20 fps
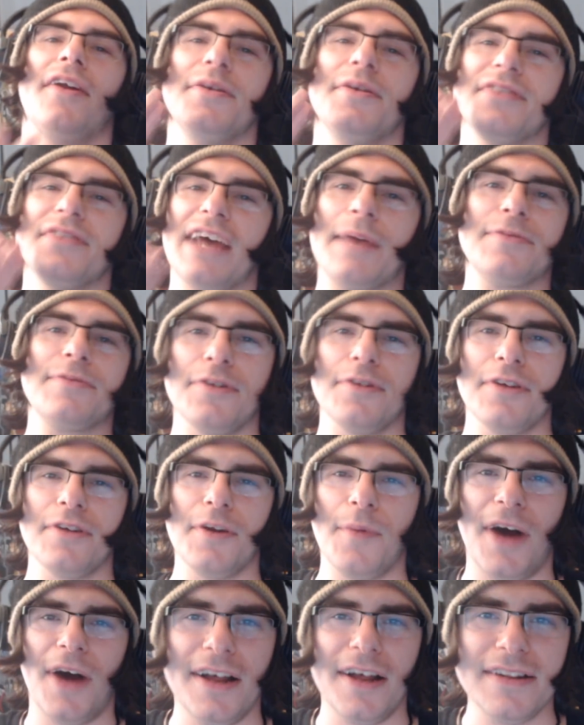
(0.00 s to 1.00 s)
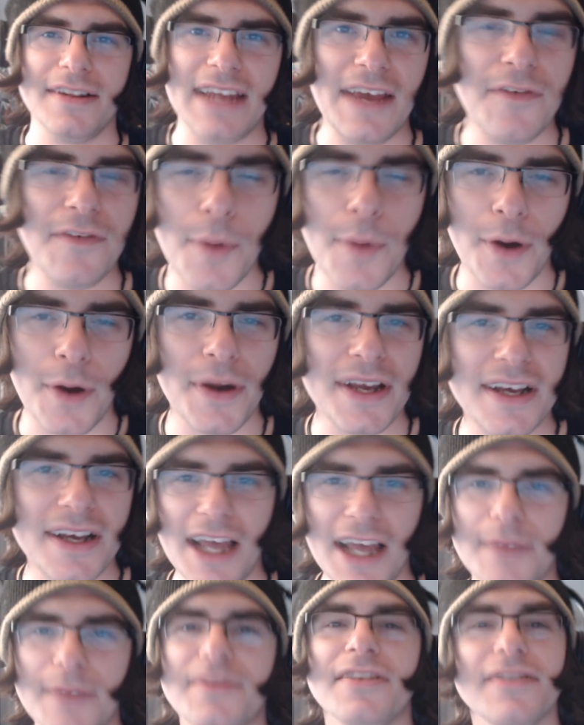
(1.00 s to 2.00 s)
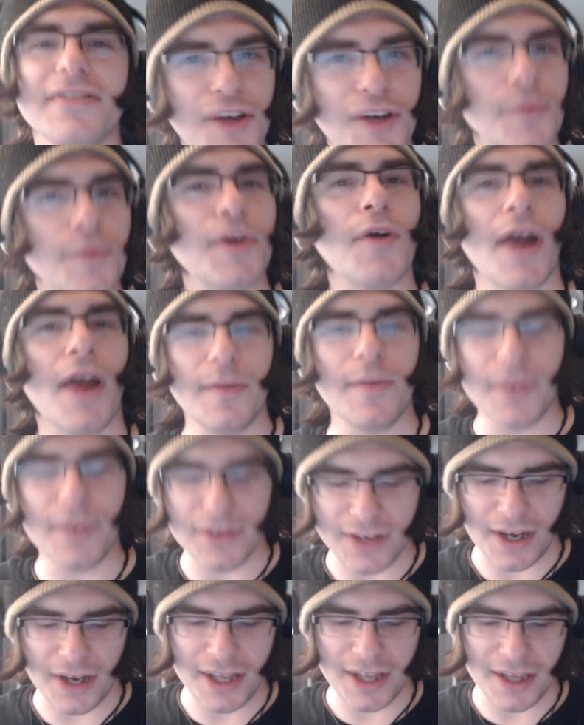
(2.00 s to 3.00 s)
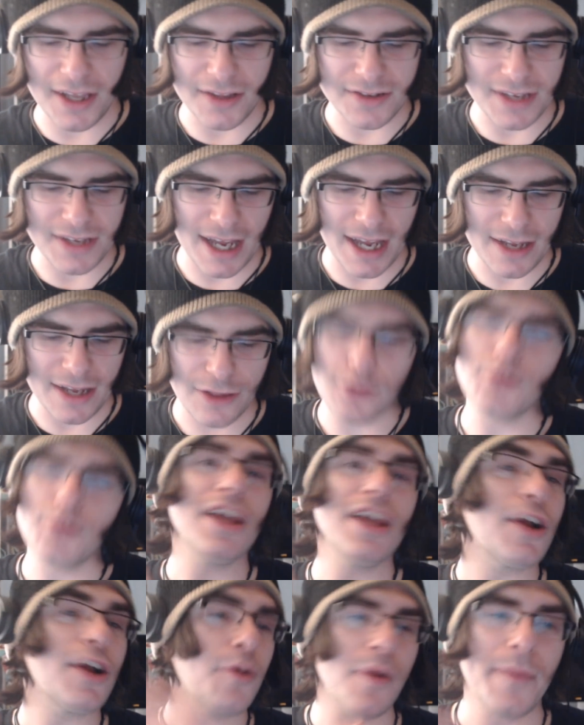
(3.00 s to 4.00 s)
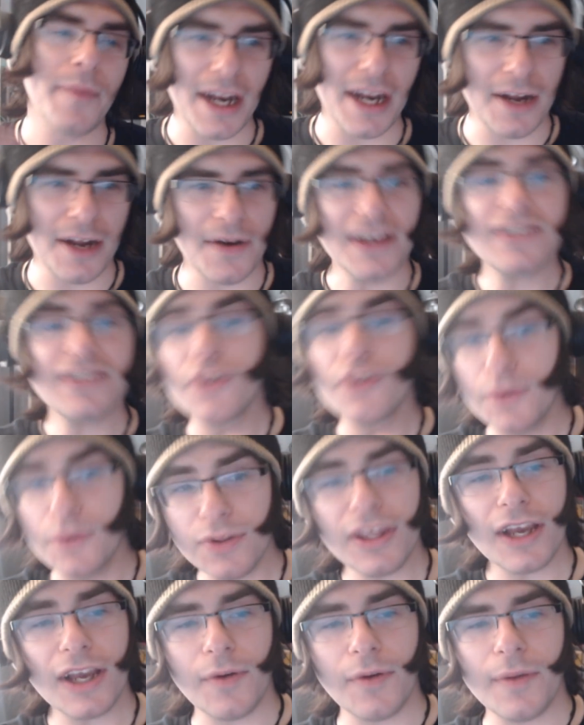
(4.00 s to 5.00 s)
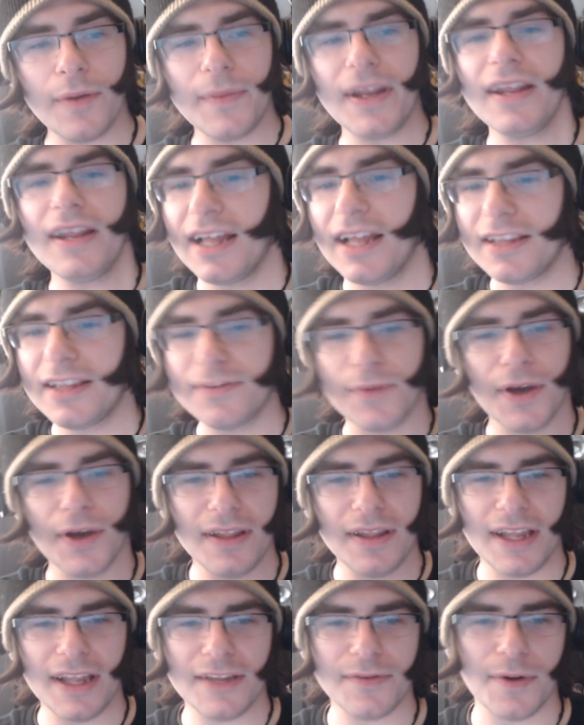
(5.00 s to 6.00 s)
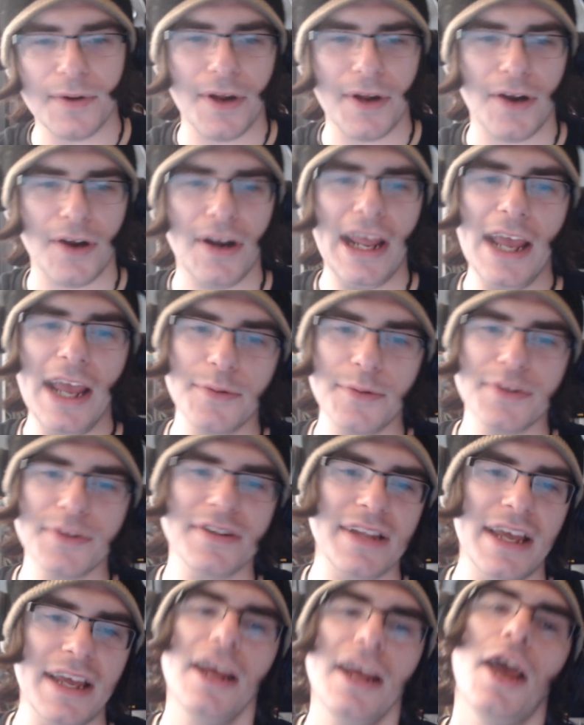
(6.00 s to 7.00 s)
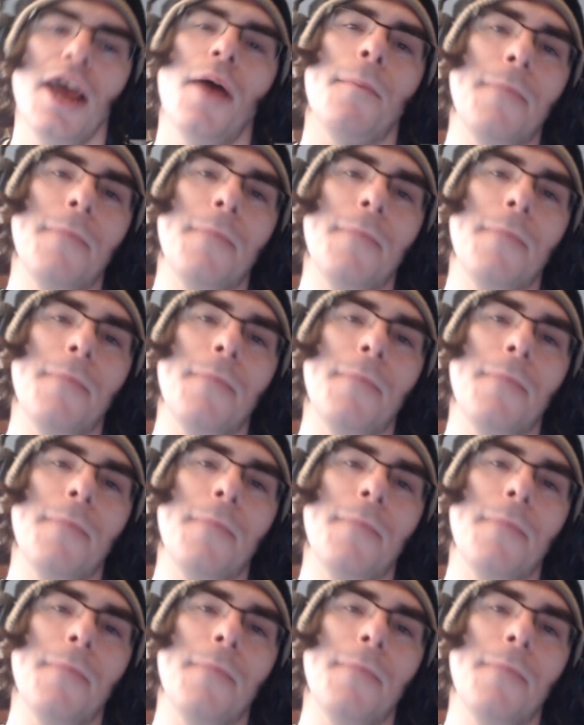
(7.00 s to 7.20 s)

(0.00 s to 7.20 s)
It was absolutely wild. David Bowie claims to still be writing music on the other side through the equipment, anyways. Through the equipment. That's what we heard. It was lit.